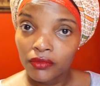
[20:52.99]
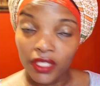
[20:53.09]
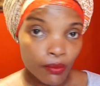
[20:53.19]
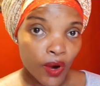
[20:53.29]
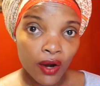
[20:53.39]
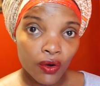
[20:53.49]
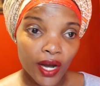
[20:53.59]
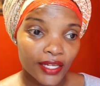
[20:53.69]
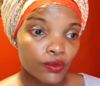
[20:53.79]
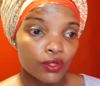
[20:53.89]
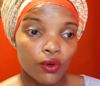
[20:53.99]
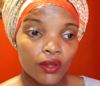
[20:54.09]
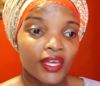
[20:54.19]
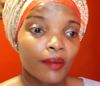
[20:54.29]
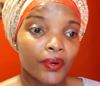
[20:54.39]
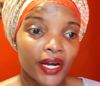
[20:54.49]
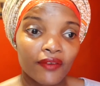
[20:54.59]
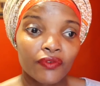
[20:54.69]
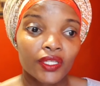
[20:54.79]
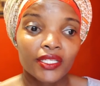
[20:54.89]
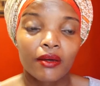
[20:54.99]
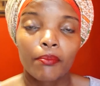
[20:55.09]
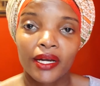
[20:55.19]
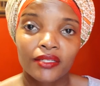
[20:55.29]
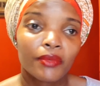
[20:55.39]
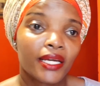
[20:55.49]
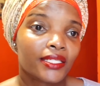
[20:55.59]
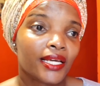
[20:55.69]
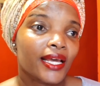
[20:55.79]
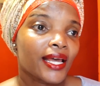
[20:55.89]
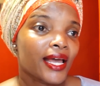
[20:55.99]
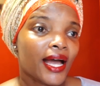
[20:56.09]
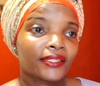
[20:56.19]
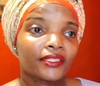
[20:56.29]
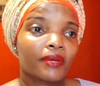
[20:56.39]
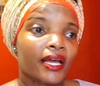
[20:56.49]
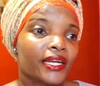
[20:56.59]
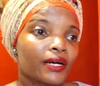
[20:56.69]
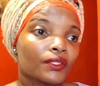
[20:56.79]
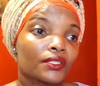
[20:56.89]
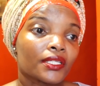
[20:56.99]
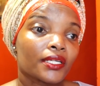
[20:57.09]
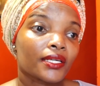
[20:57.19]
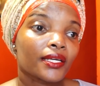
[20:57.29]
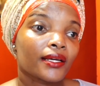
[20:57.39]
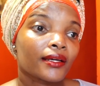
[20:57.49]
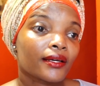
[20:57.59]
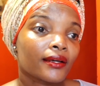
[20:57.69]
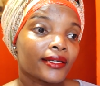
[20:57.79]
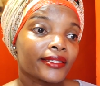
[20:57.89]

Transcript: Dee Mwango and she was on there praying for this apartment and in my head I was thinking,